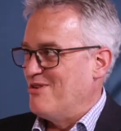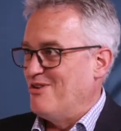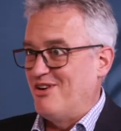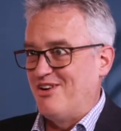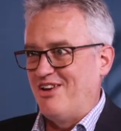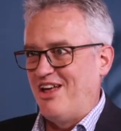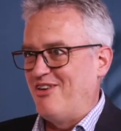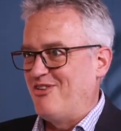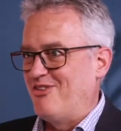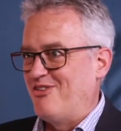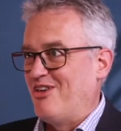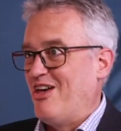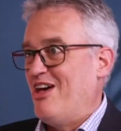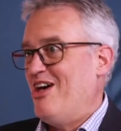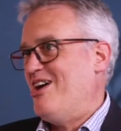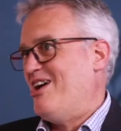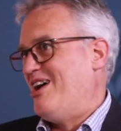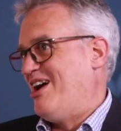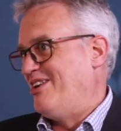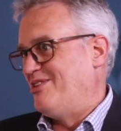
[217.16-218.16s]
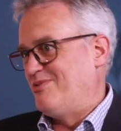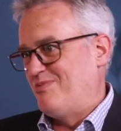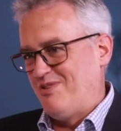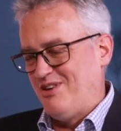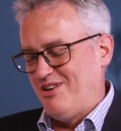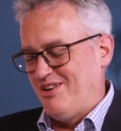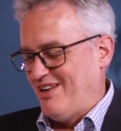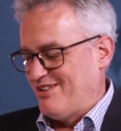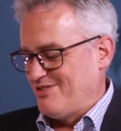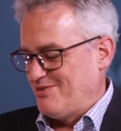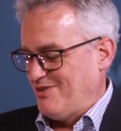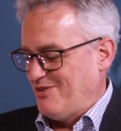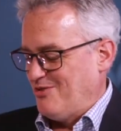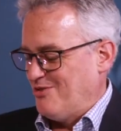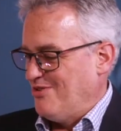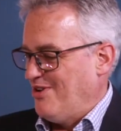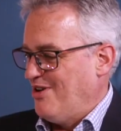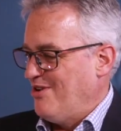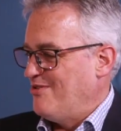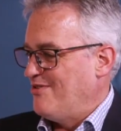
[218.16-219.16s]
and has been, as we
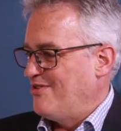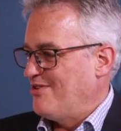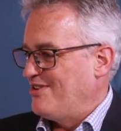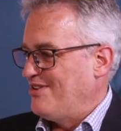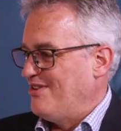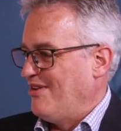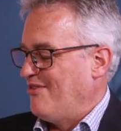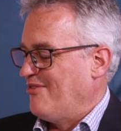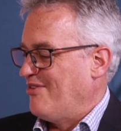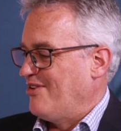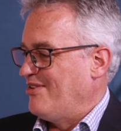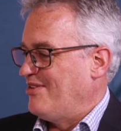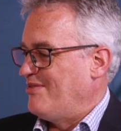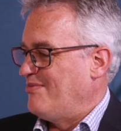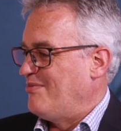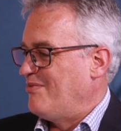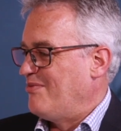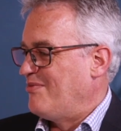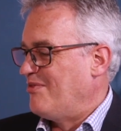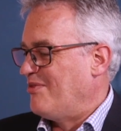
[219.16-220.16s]
all know, very very